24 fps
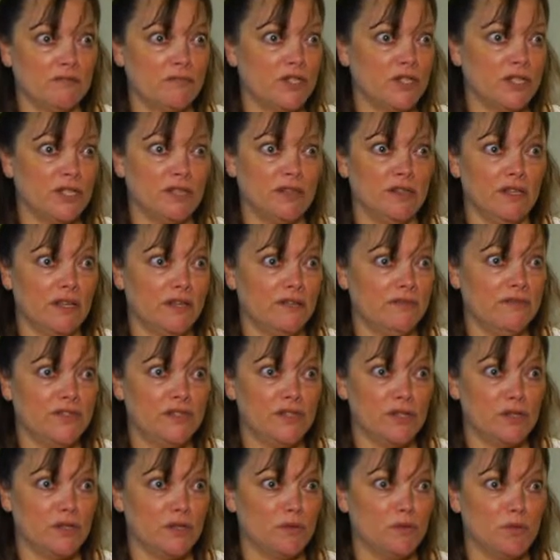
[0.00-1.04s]
she
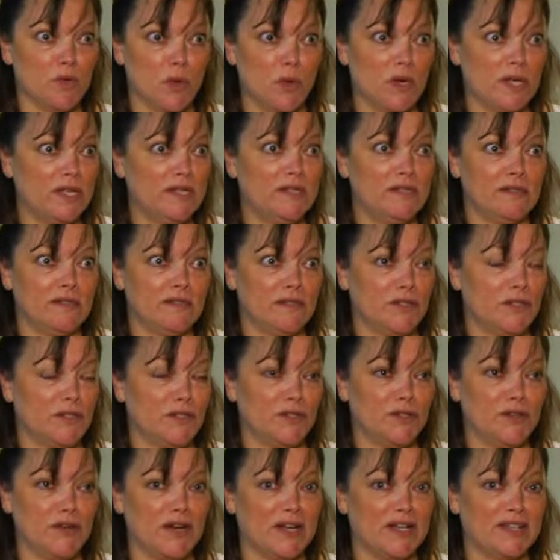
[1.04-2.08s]
loves her boys and
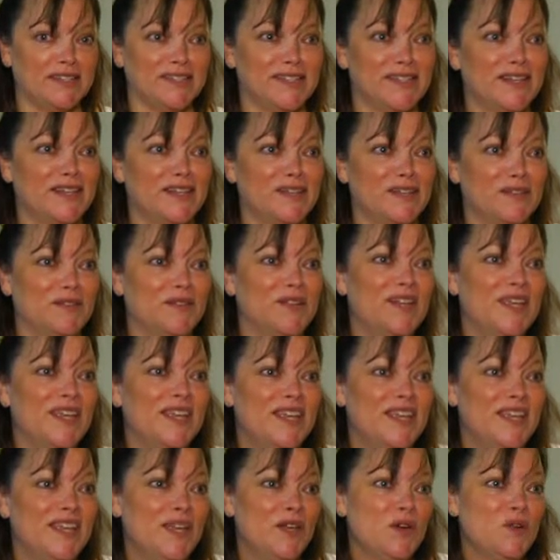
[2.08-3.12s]
her grandson and
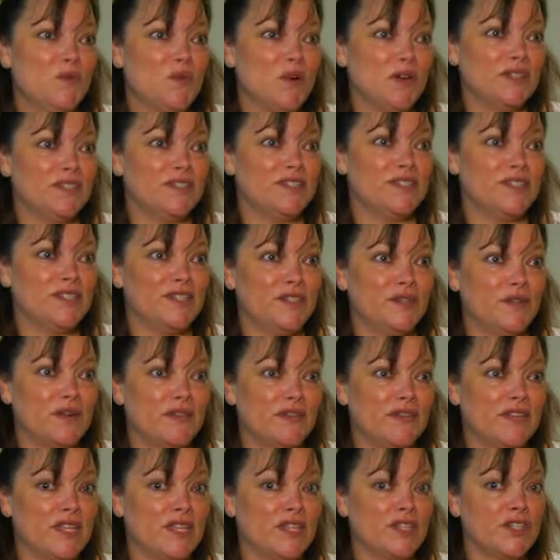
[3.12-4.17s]
wants to do
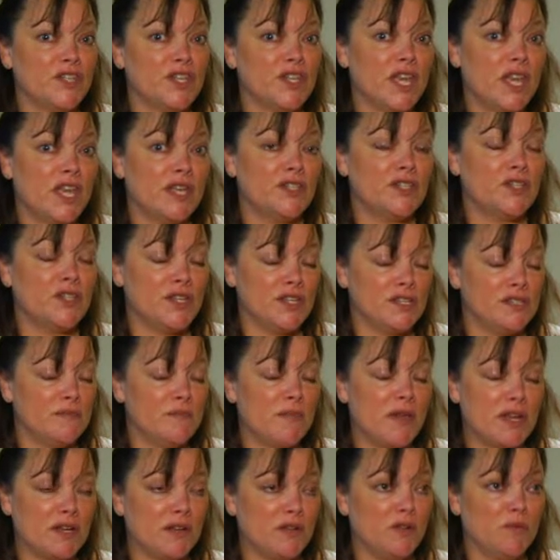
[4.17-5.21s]
everything she can. She is a
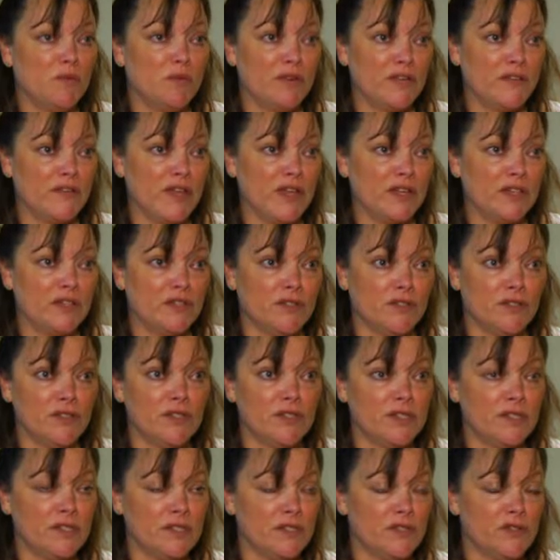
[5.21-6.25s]
medical professional.
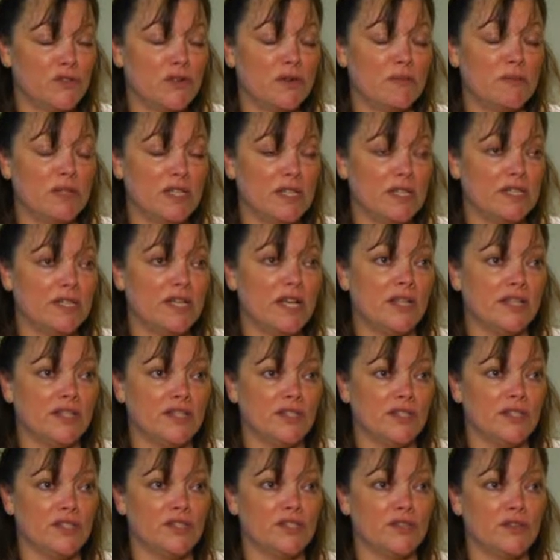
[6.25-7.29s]
She's extremely
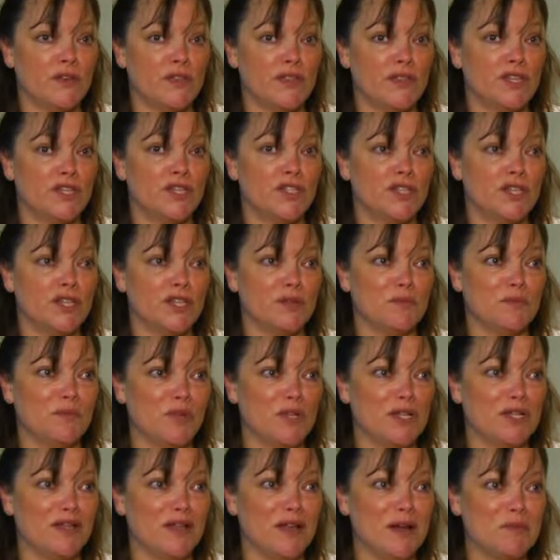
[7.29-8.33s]
intelligent, so I think she can
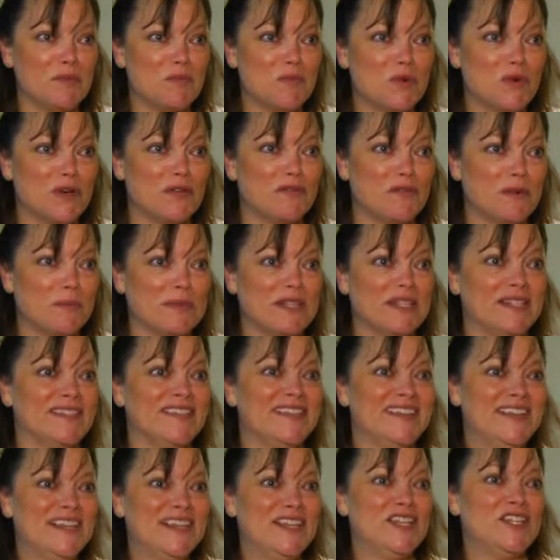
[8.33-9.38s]
bring a lot more
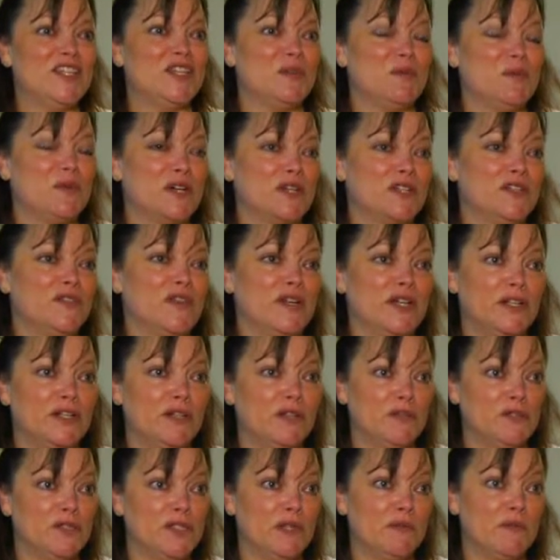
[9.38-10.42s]
she works very
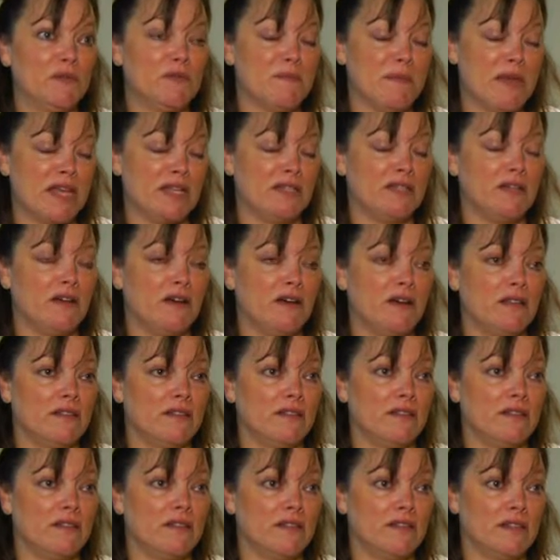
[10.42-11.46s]
closely with Matt Toth
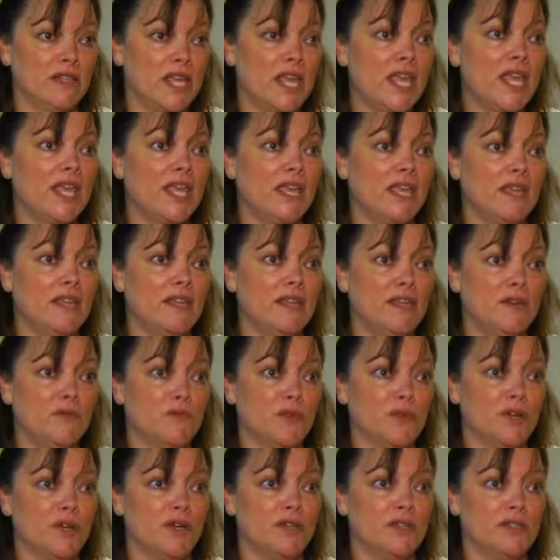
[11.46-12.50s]
and Kate in
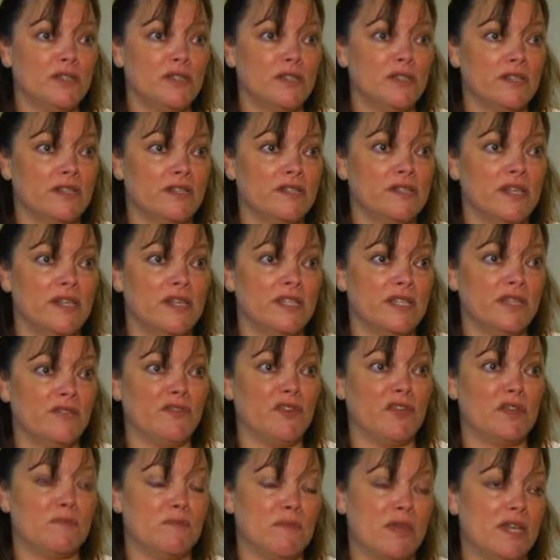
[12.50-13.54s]
regards to the
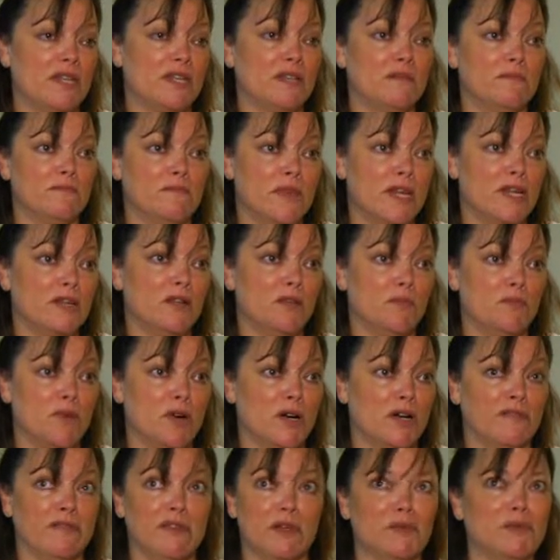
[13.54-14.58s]
scientific and medical
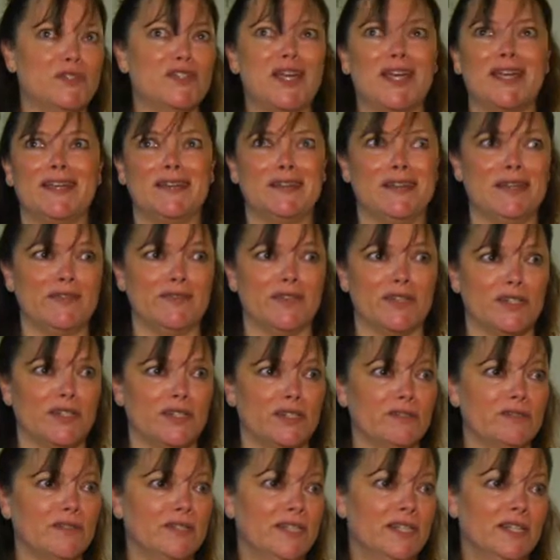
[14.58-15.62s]
part of it, which I could never
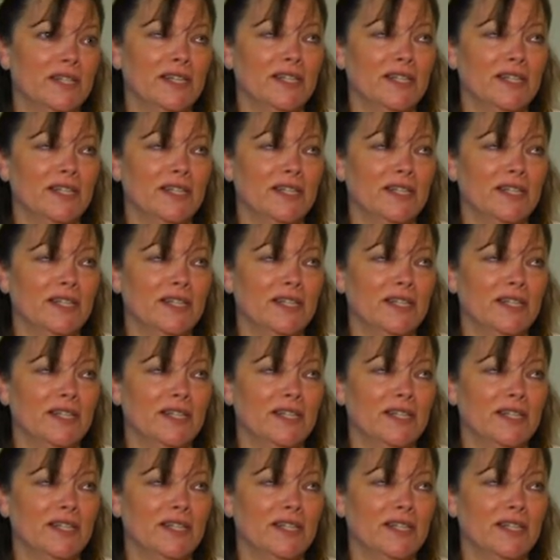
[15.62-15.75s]
do.